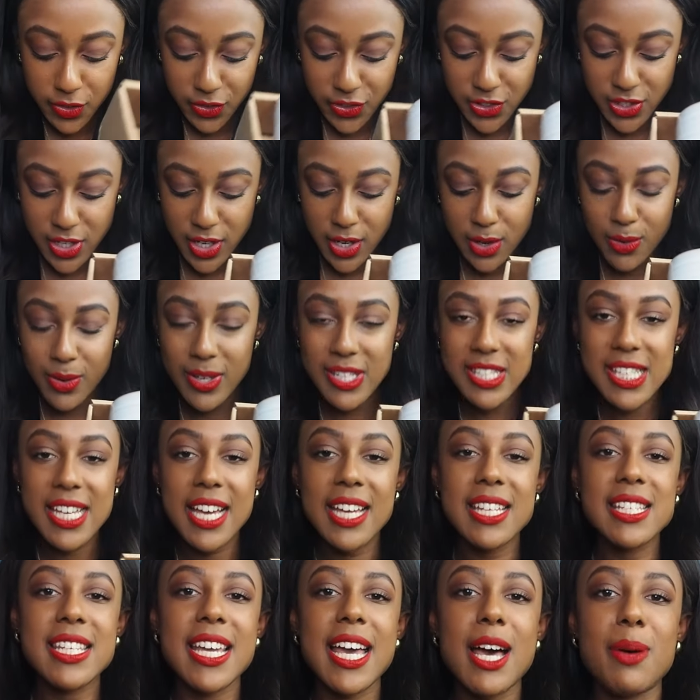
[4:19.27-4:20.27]
So
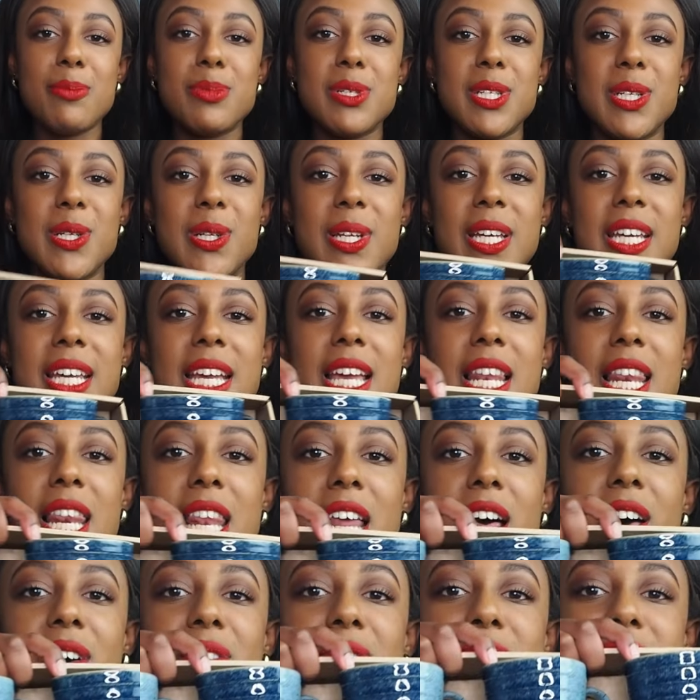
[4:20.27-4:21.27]
Sandy absolutely
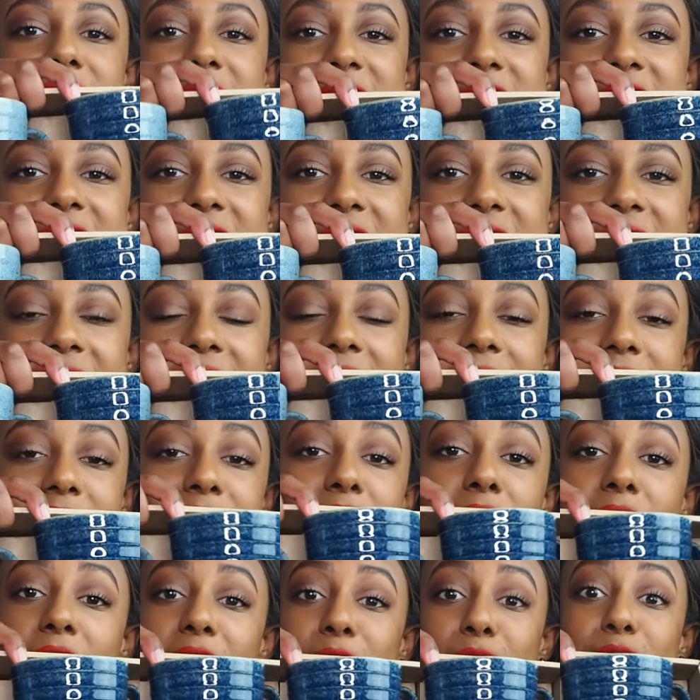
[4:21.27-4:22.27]
loves these, and
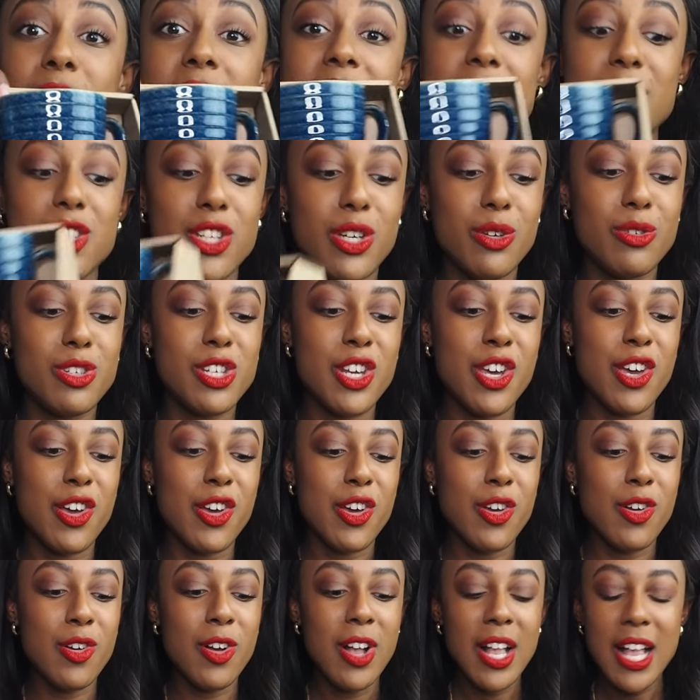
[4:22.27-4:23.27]
I really do
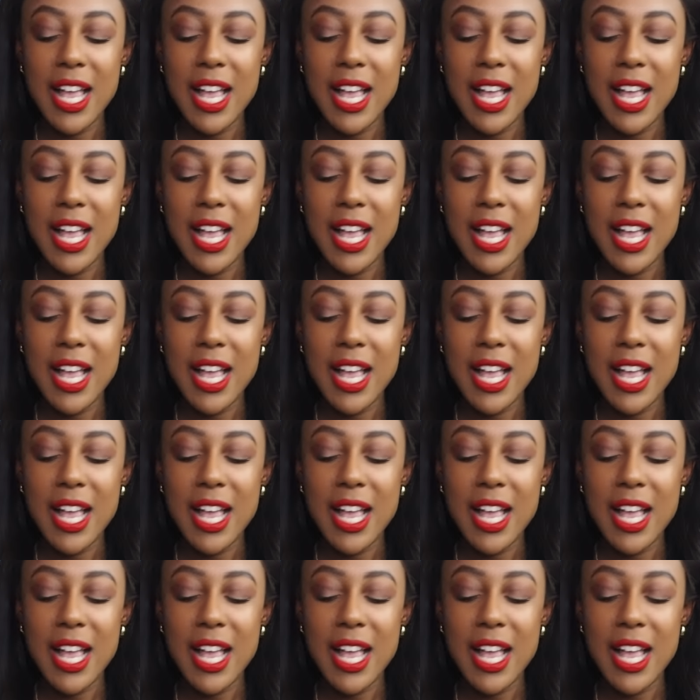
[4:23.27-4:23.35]
too.